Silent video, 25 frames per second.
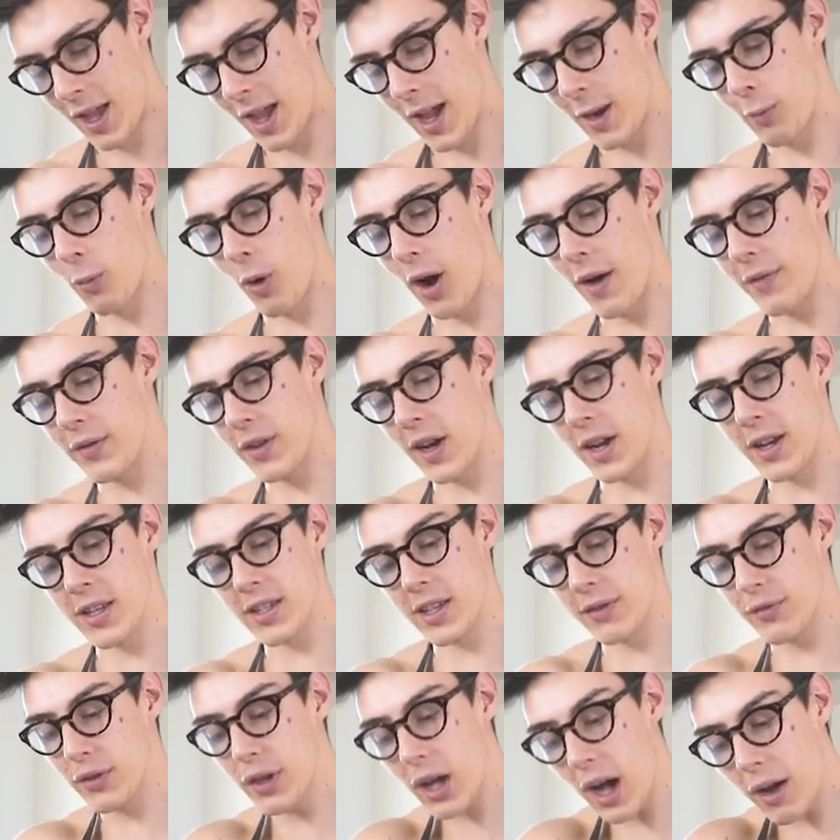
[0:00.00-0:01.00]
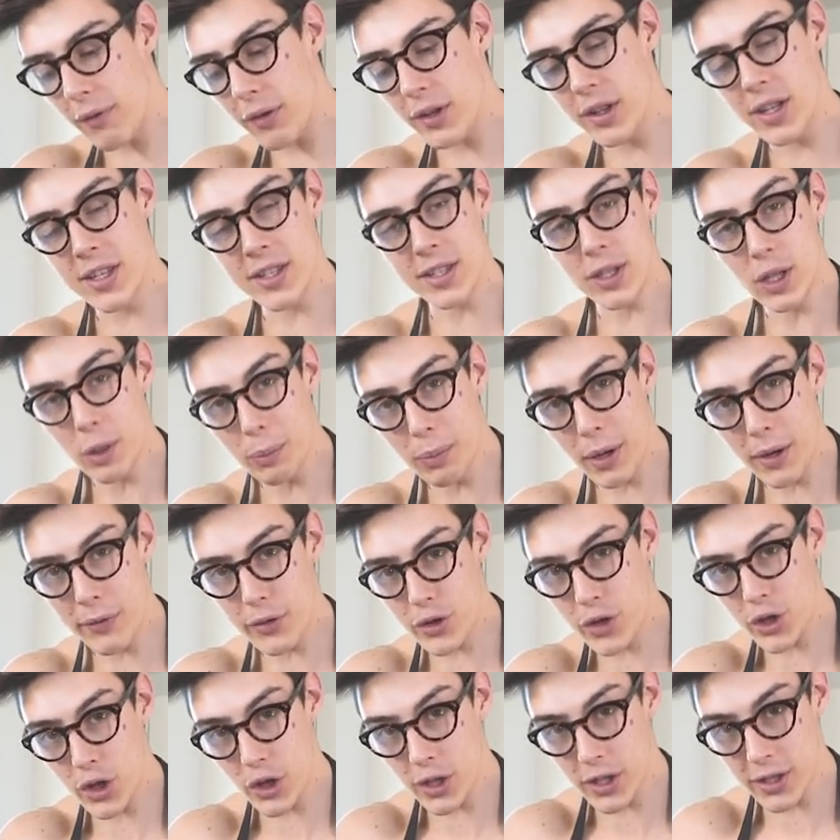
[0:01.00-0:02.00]
And what I've done is I've covered this in a bit of
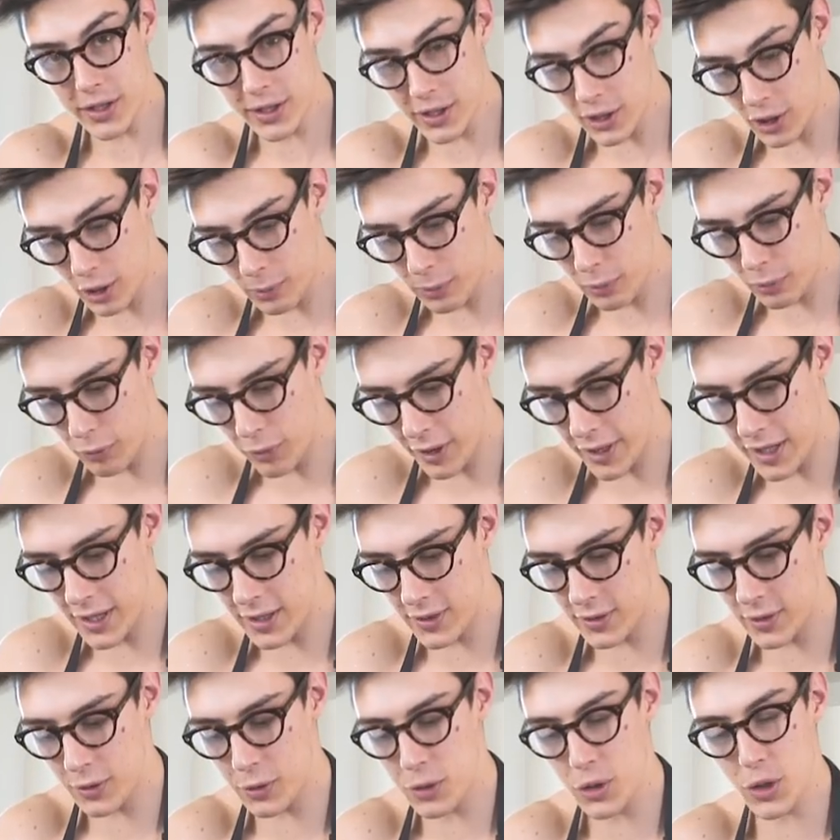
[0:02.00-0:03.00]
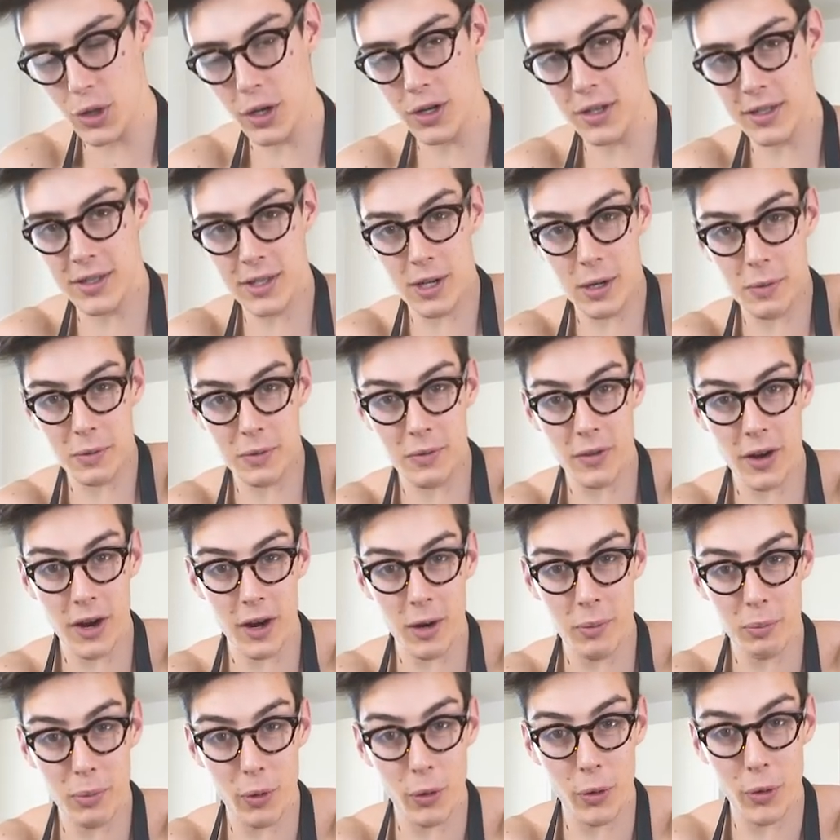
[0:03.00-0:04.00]
sugar syrup already, so sugar syrup is
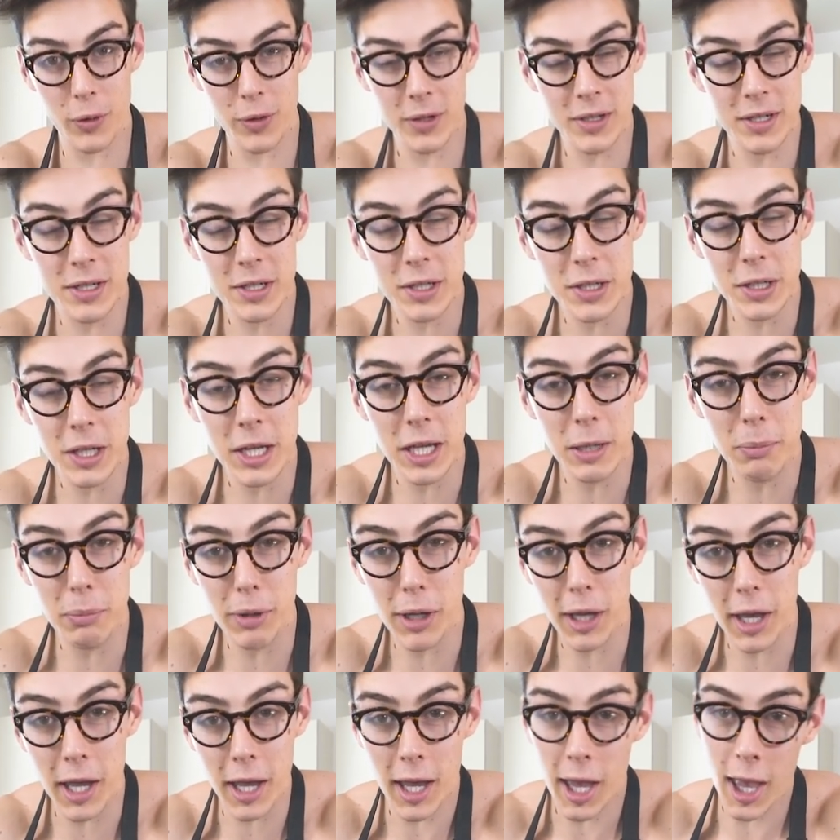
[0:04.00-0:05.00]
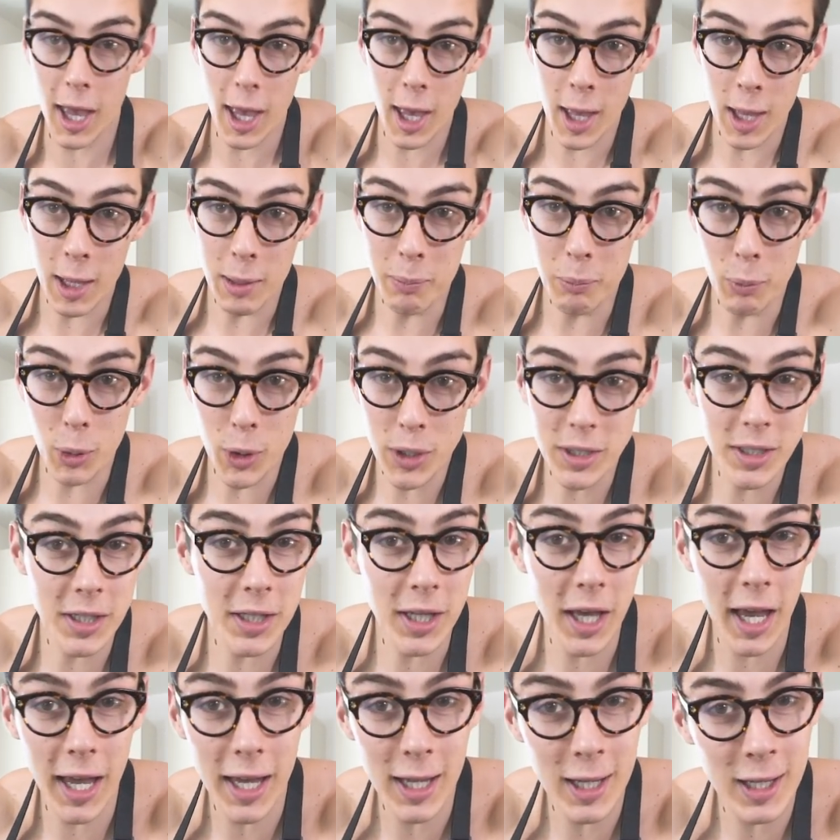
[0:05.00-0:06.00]
very important to keeping a
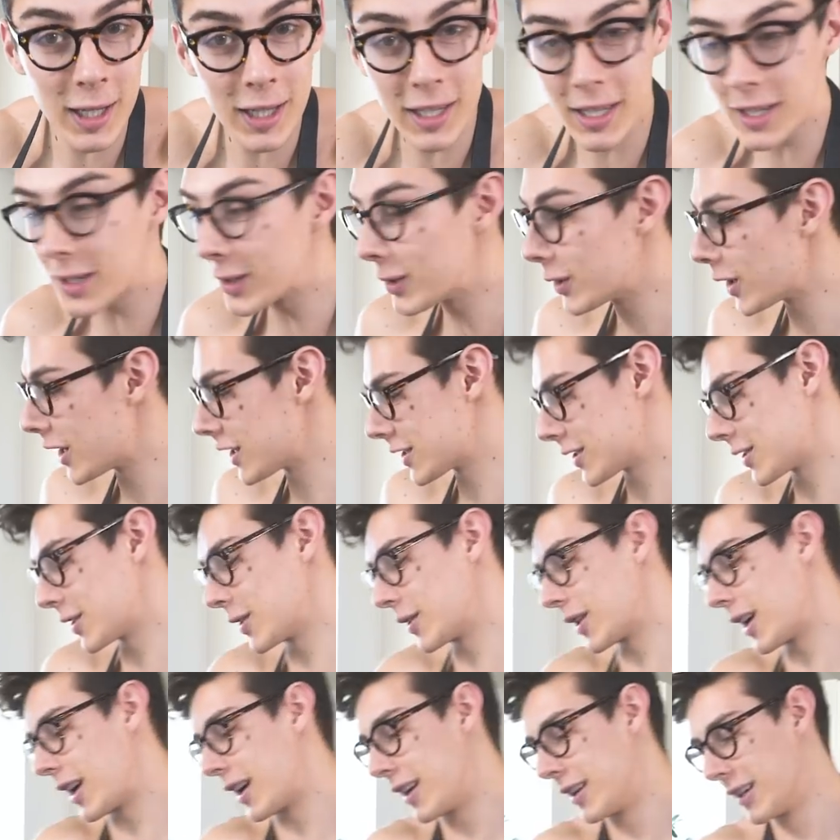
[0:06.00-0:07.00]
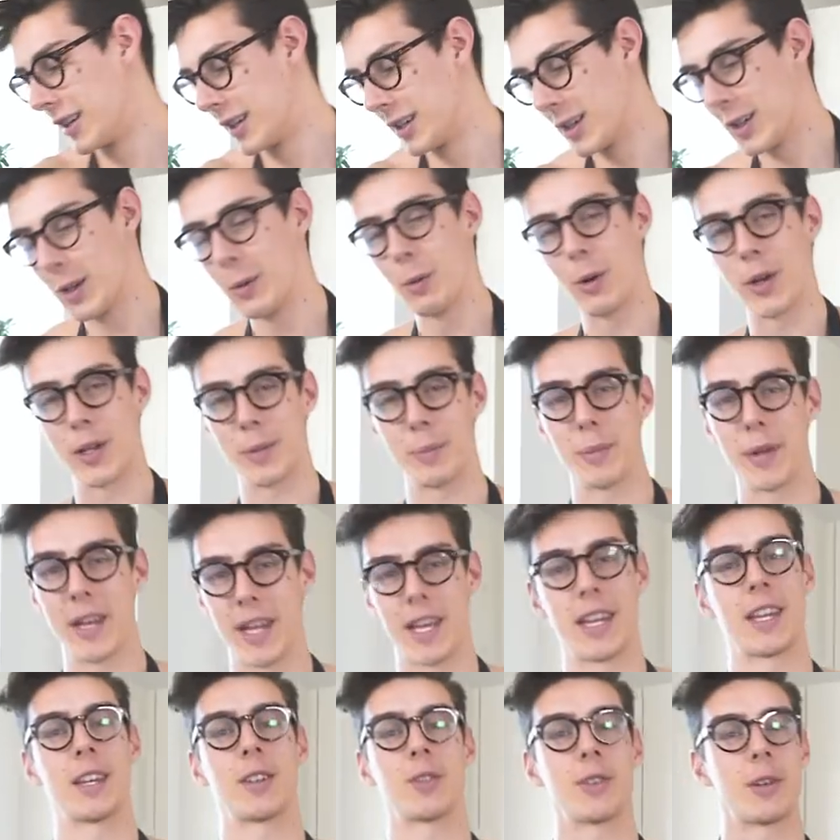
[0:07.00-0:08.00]
moist cake. You guys know that. You watched my
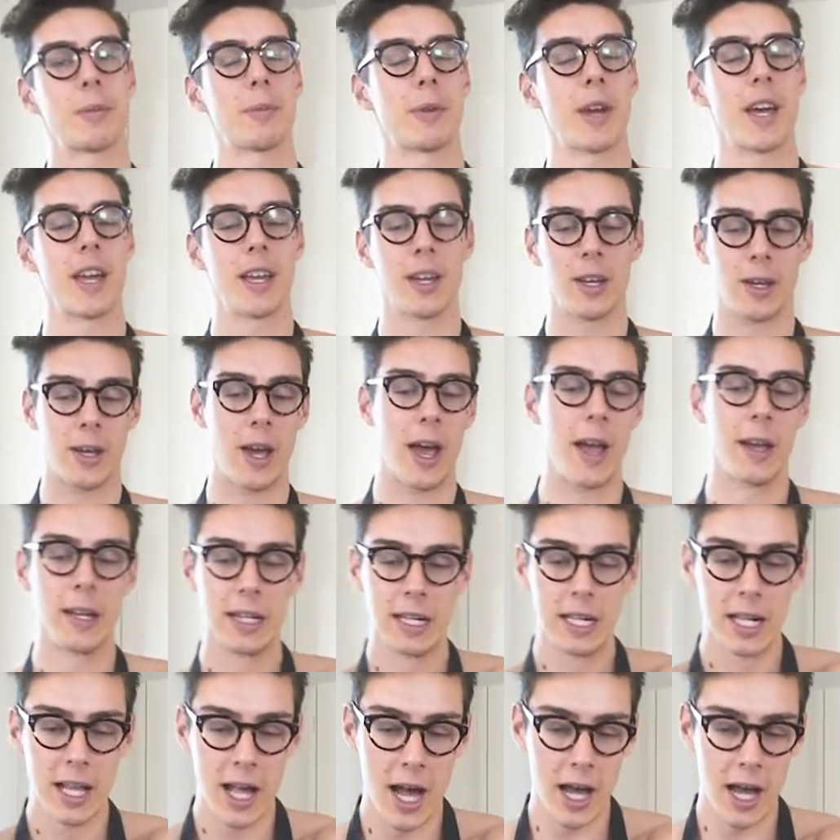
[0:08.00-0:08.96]
naked drip cake, okay?